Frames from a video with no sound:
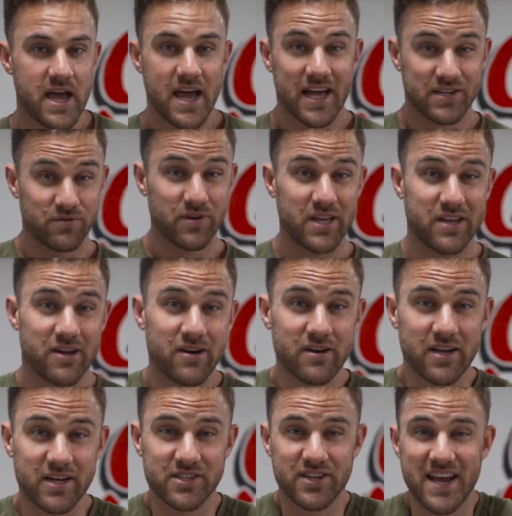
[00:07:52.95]
It's really good
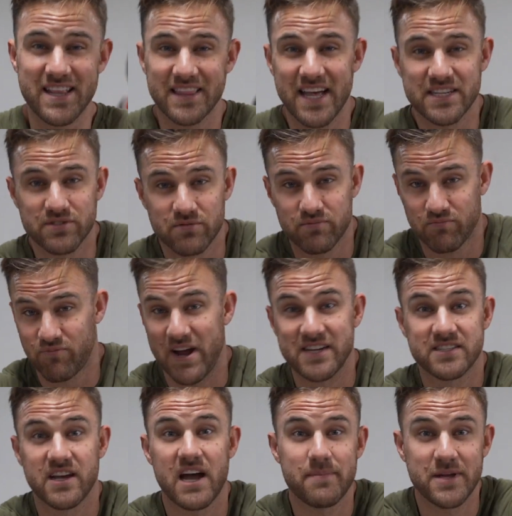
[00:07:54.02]
because you're getting less
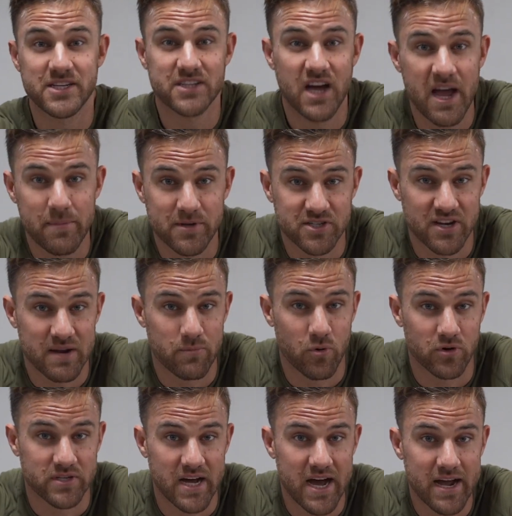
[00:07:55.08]
rest time each time because you're getting
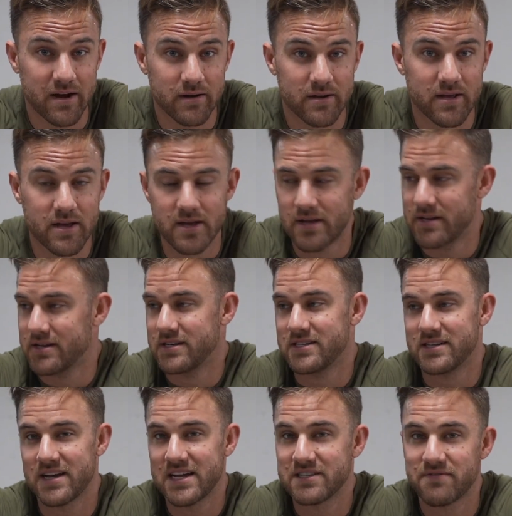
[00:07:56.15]
more tired. It's
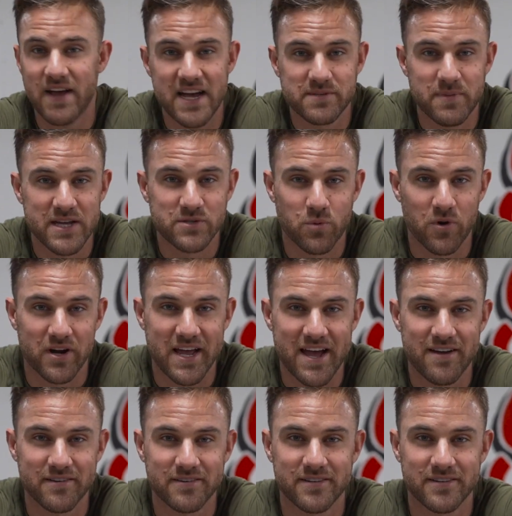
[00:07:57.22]
a nice fast-paced workout.